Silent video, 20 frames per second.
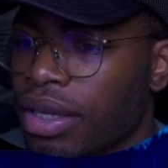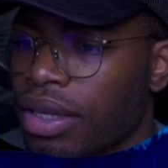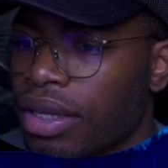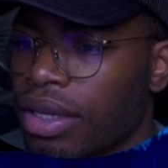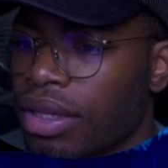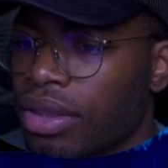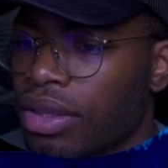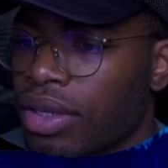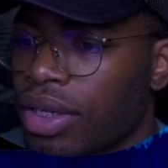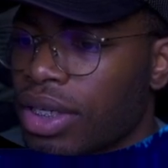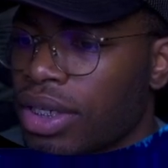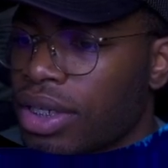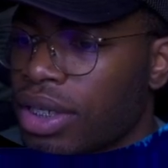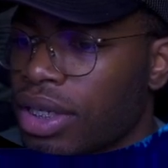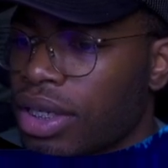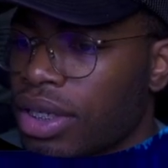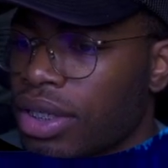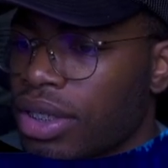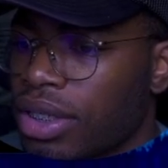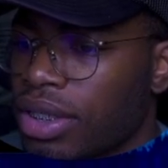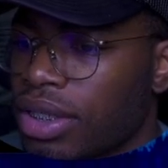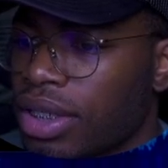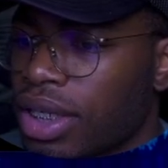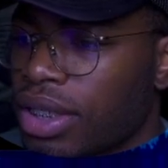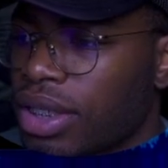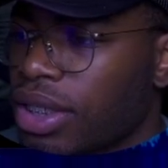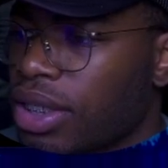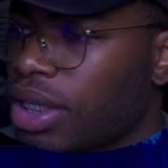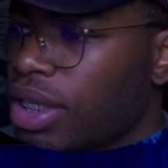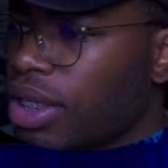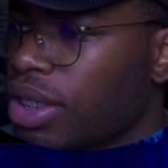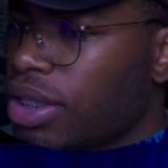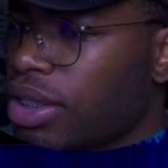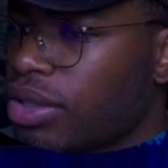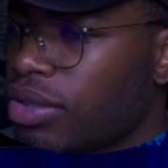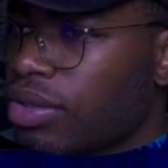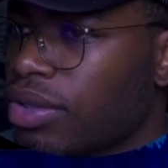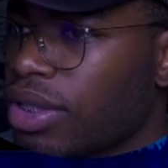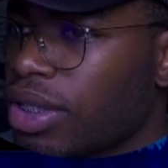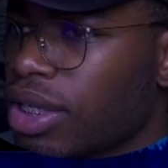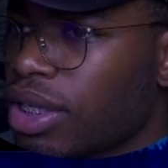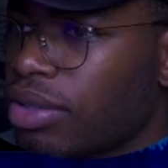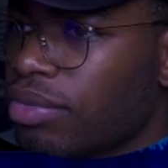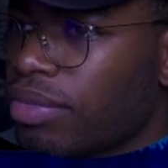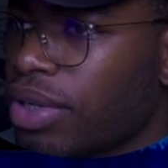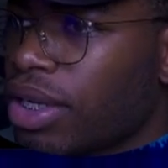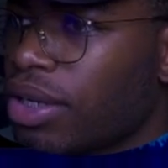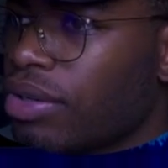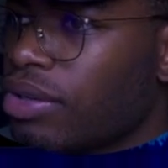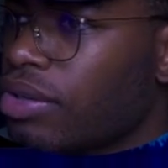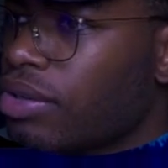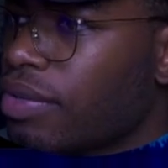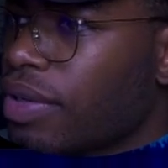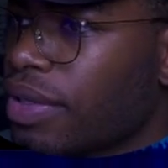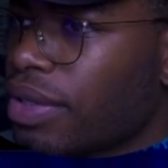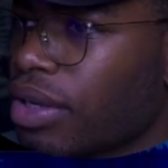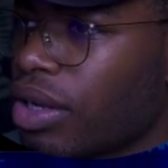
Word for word: 30 days, 90 days, all time. I don't know why it's not